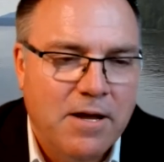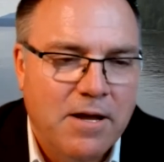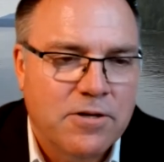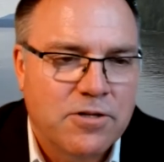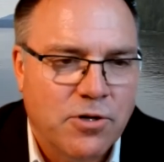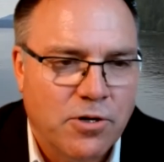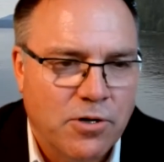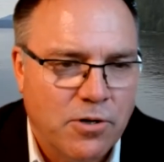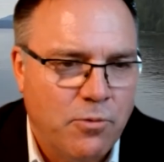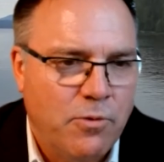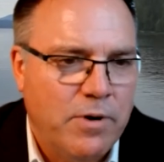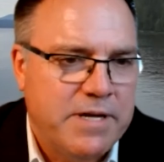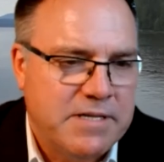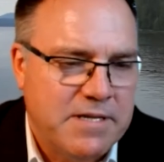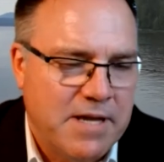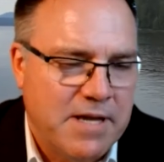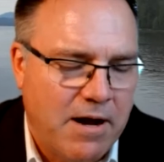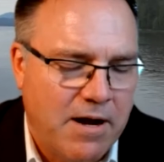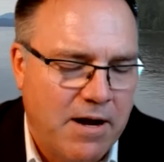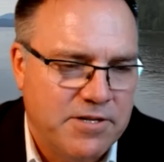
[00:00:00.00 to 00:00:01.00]
Turquoise
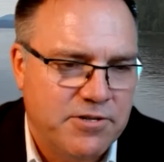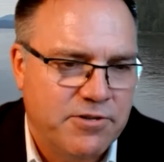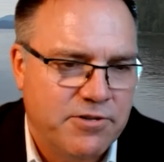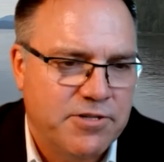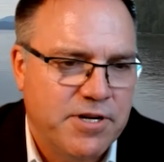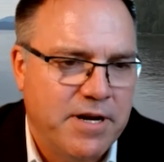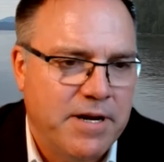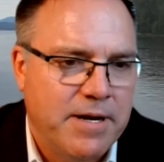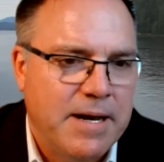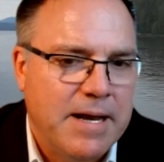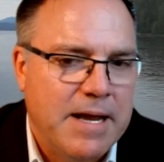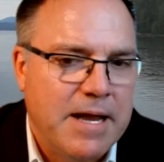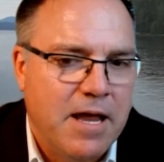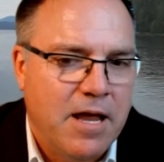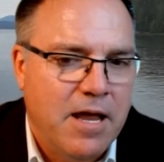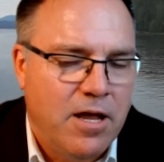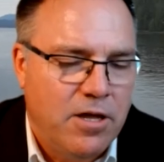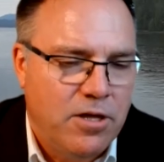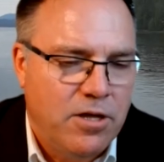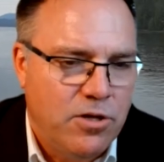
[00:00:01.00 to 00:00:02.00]
hydrogen,
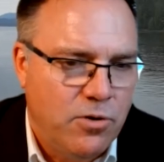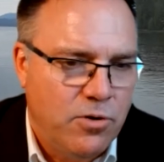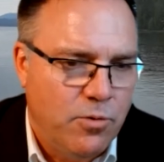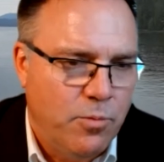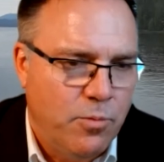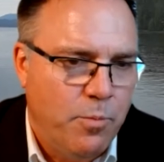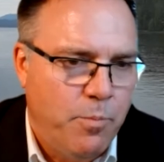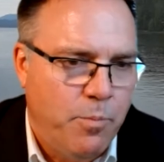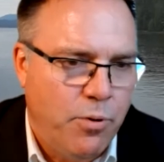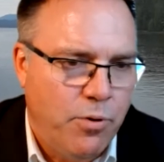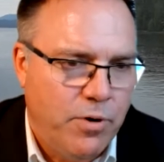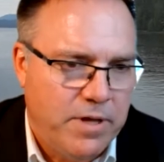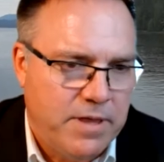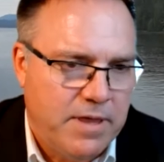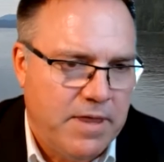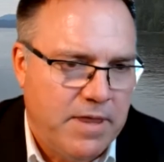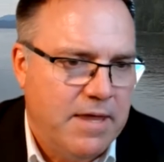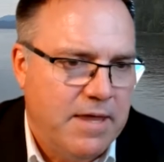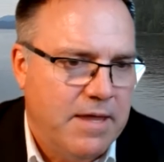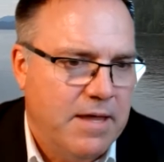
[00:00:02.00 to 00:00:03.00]
you put
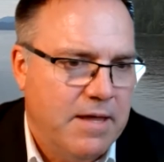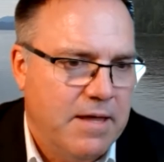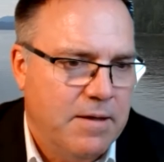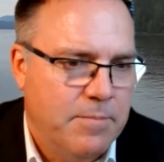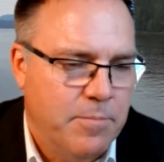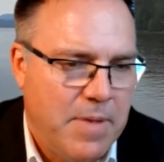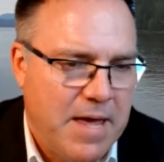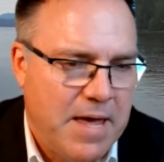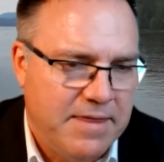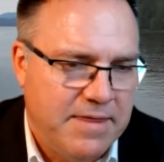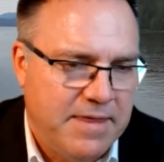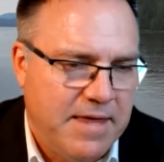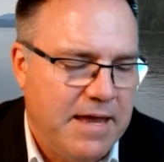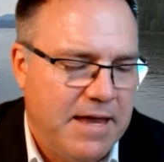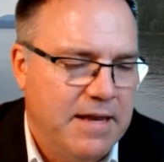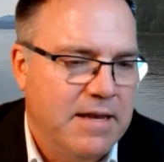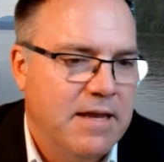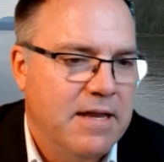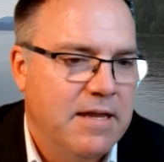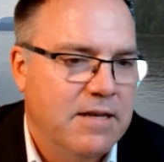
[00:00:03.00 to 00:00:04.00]
the
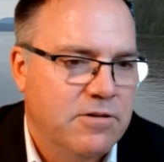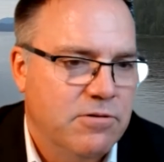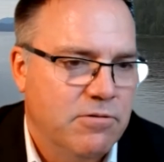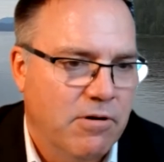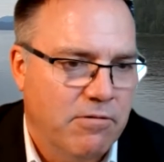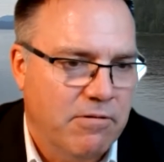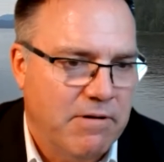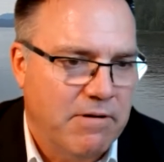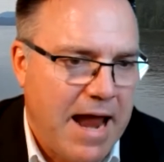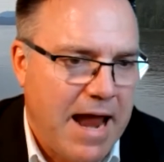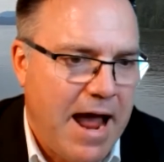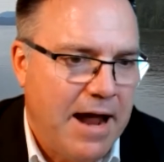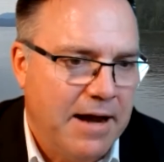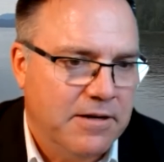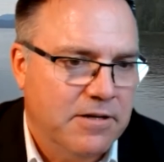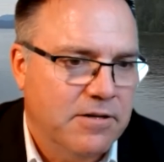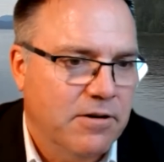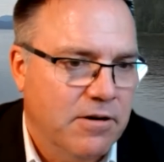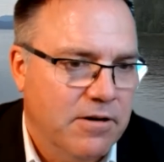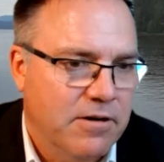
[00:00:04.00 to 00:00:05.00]
methane into a
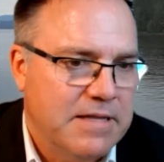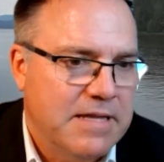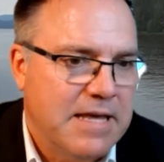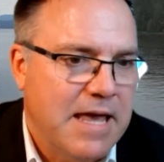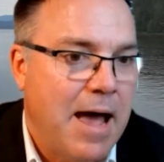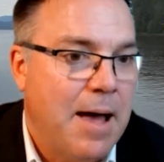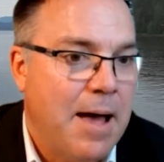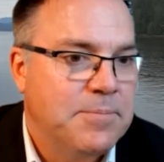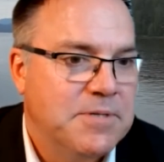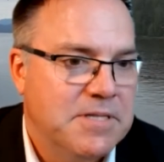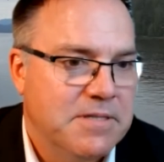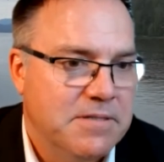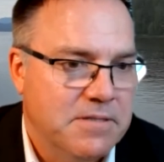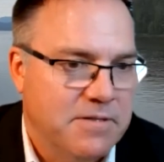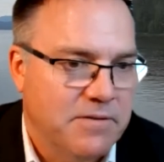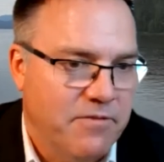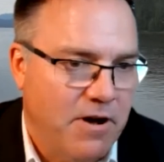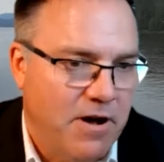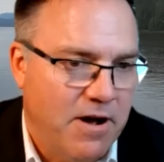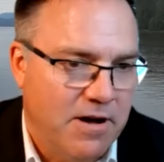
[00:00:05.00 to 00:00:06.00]
reactor in the absence
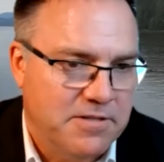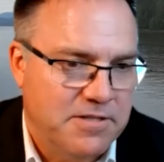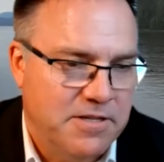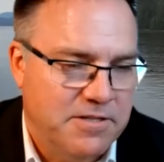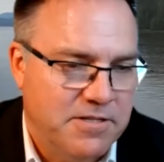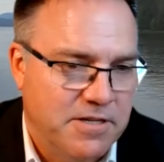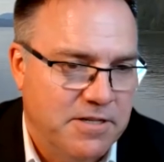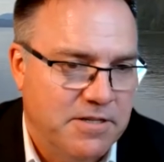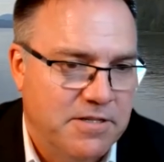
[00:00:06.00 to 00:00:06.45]
of oxygen.